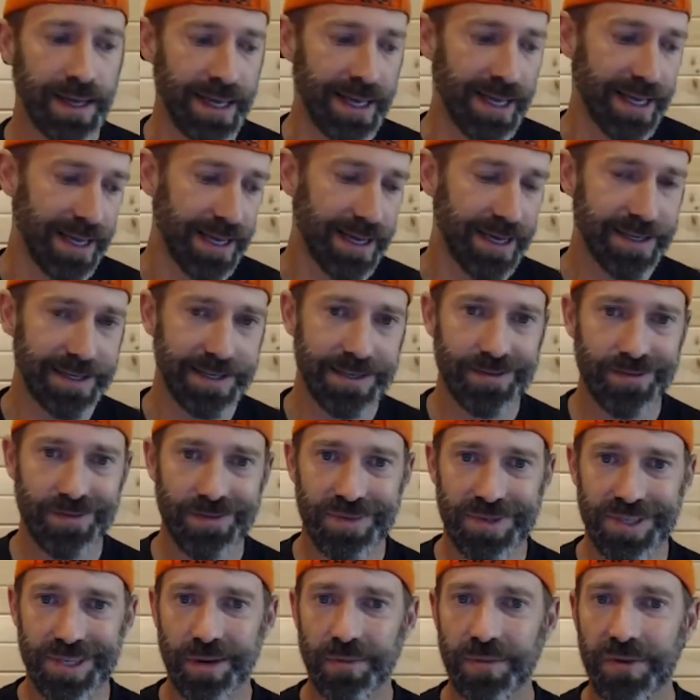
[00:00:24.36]
And
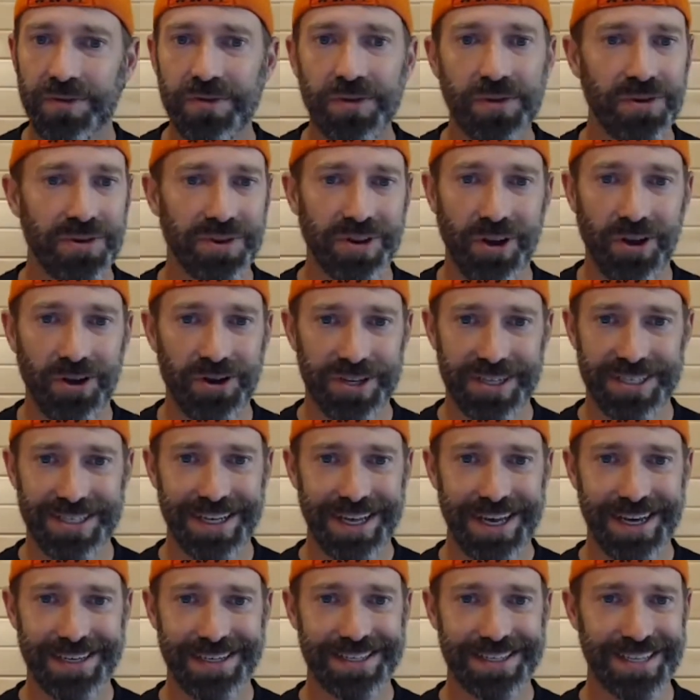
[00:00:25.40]
some of you will notice
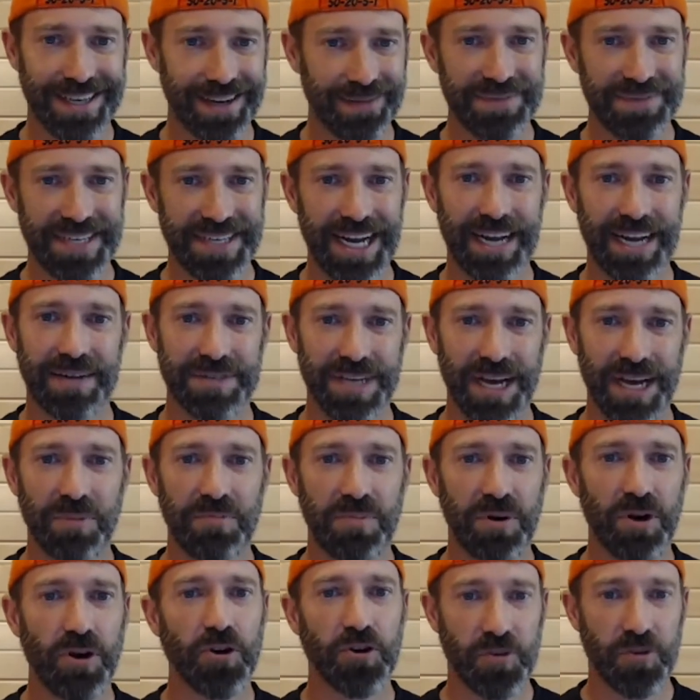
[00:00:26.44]
that sometimes I'll
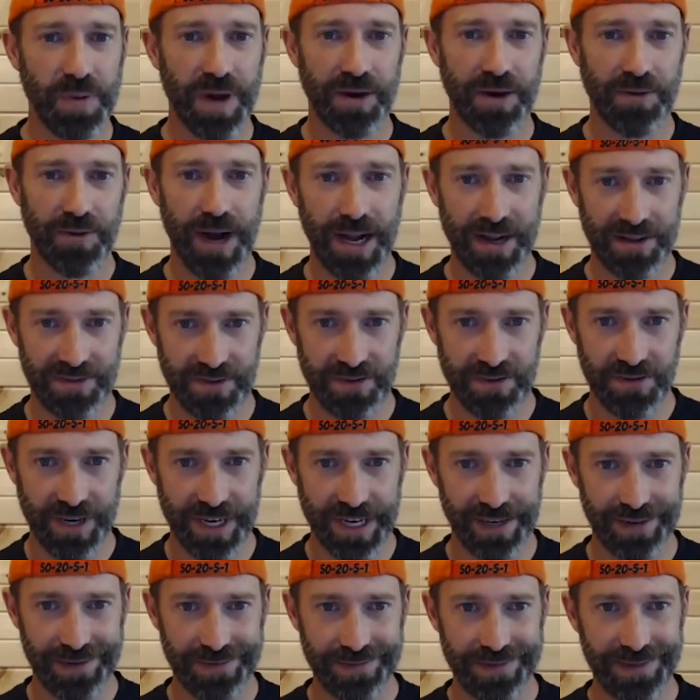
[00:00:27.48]
poke my
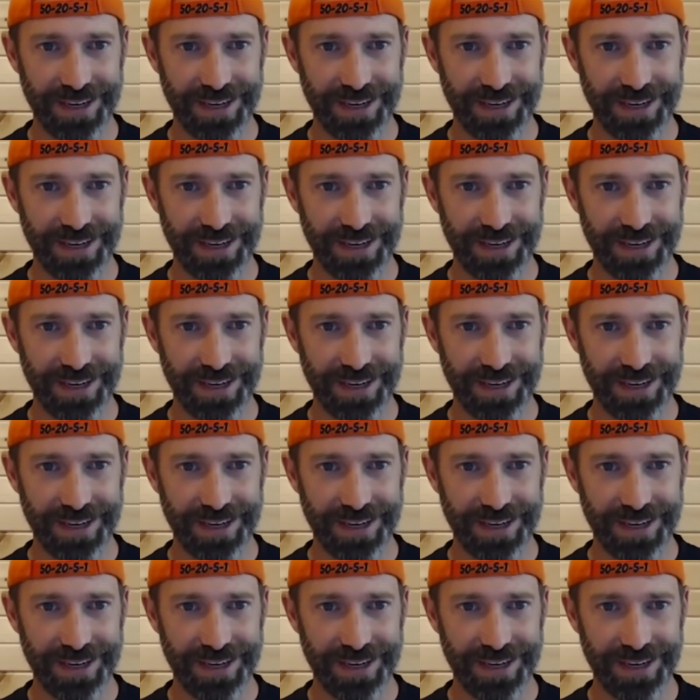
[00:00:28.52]
rivalry.